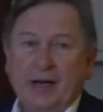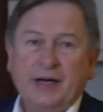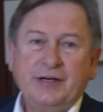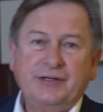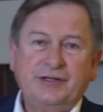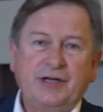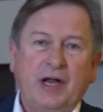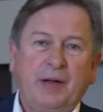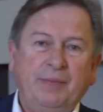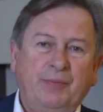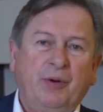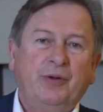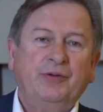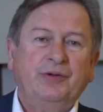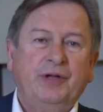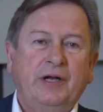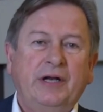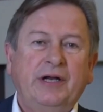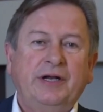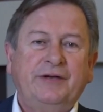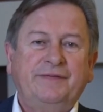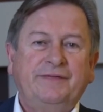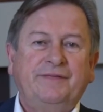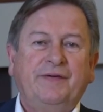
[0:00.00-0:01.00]
Next up on the
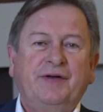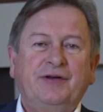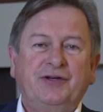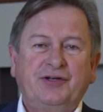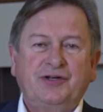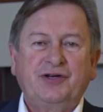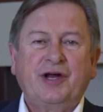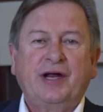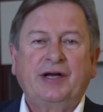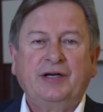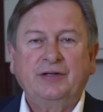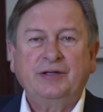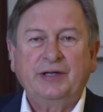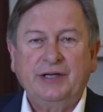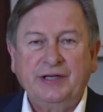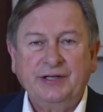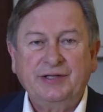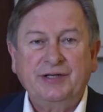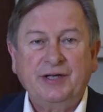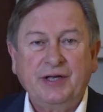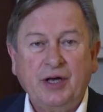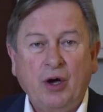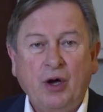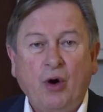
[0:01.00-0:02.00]
LitFest channel
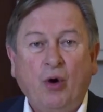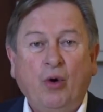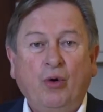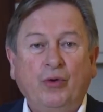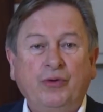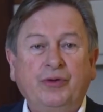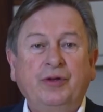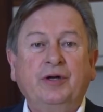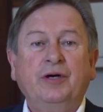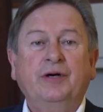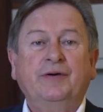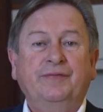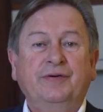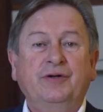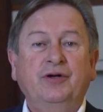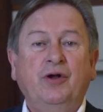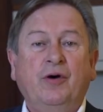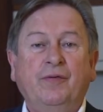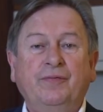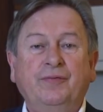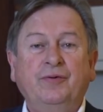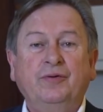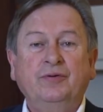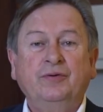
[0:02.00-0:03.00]
is the author of a
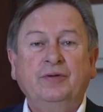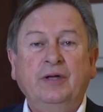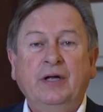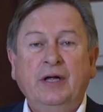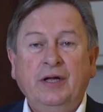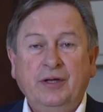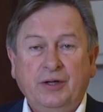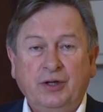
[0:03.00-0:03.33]
novel